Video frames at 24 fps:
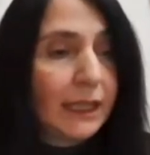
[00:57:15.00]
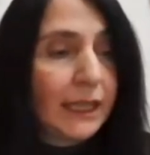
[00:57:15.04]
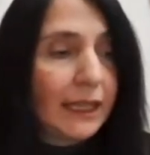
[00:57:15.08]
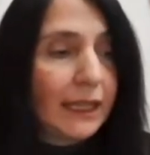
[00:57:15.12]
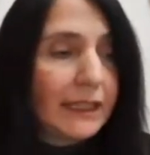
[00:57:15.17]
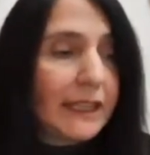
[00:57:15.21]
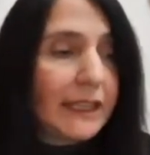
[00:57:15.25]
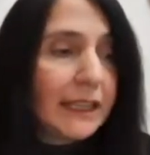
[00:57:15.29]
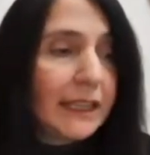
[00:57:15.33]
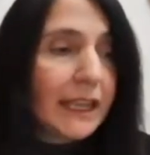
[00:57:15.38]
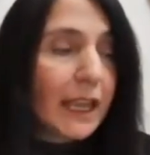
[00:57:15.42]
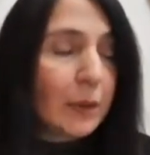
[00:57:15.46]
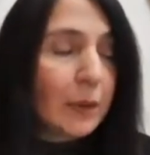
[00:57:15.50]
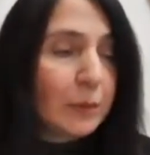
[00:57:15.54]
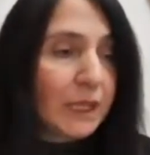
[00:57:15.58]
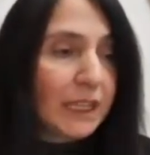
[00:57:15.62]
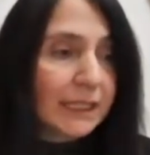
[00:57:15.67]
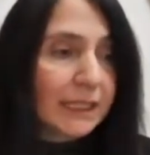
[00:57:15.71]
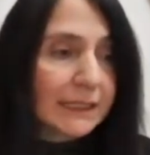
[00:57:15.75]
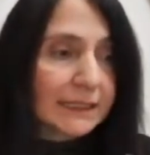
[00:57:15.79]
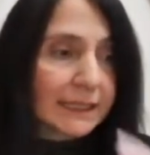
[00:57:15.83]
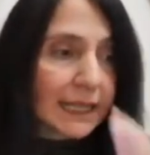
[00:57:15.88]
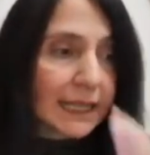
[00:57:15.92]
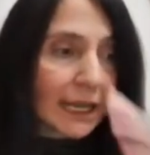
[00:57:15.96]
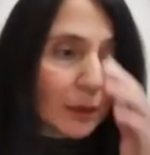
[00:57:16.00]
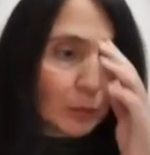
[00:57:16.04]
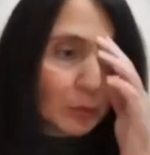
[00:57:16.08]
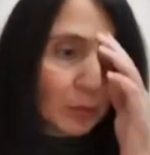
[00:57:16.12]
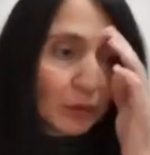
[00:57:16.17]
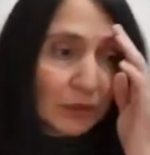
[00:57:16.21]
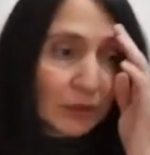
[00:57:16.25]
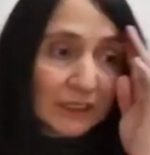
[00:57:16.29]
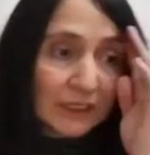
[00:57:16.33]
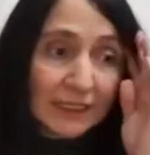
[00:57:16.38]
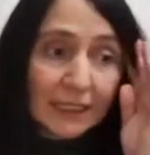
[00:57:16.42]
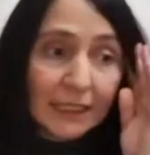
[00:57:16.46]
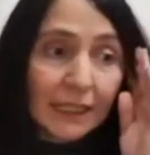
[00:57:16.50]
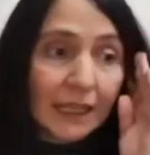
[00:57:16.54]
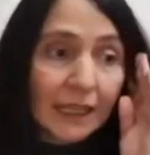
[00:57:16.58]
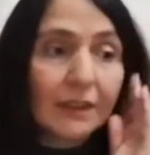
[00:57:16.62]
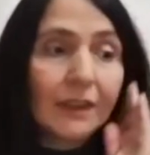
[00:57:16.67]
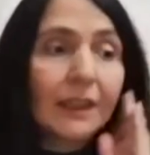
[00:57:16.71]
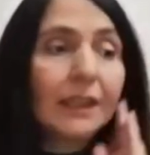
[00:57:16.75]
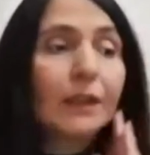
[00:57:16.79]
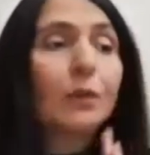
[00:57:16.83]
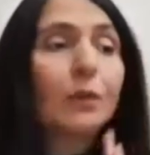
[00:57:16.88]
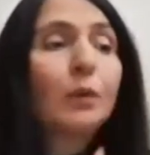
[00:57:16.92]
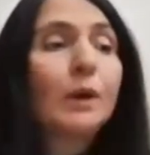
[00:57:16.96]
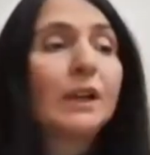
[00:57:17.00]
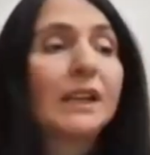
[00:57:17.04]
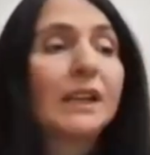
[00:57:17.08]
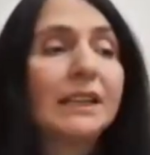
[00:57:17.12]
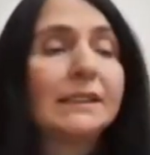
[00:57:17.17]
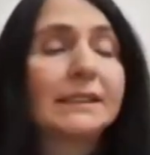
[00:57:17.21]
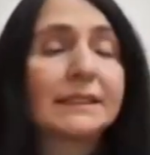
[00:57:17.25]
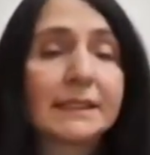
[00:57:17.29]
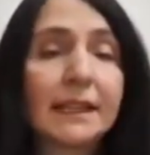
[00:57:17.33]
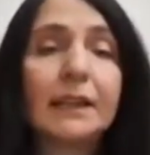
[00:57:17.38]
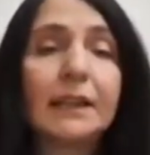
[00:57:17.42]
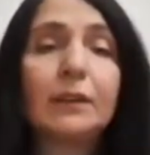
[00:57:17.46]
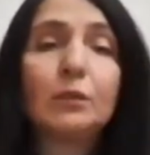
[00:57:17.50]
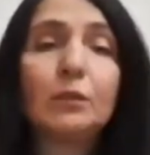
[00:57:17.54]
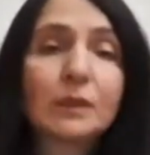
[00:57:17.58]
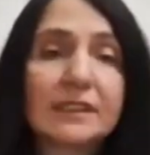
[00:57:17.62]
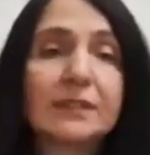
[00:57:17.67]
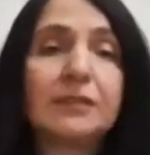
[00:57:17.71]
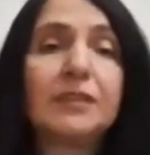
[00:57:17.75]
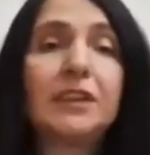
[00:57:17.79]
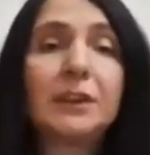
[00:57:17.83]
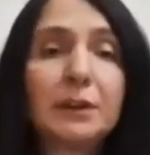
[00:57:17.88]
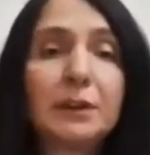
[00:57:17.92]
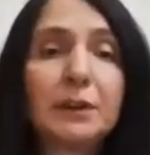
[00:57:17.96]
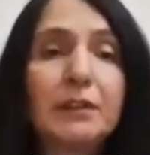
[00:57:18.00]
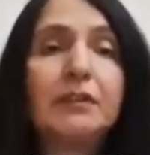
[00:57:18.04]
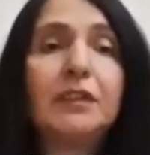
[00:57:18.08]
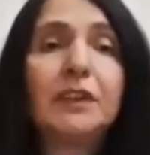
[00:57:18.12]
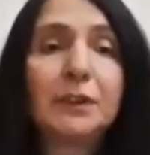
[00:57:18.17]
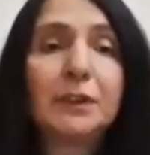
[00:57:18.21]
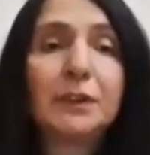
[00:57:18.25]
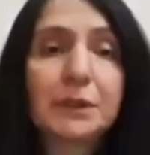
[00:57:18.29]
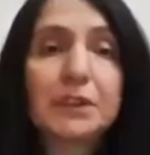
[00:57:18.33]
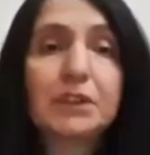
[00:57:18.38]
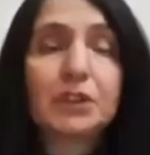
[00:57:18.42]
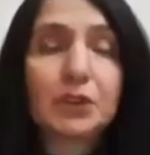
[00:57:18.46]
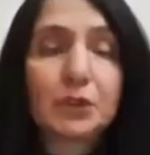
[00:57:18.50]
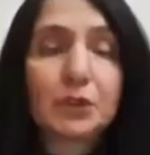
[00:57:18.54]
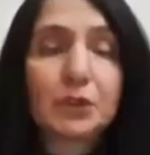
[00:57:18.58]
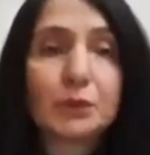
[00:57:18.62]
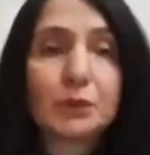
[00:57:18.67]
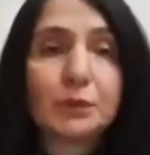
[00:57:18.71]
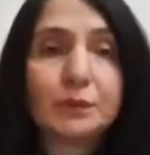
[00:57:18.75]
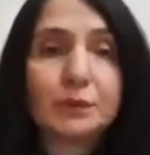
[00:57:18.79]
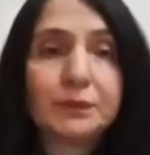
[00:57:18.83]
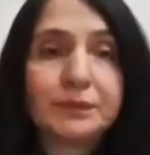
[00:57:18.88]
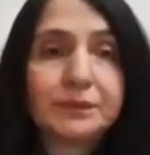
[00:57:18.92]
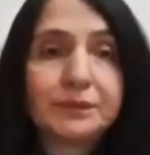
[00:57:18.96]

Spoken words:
And he gave me examples. And I think what he said was very, very true.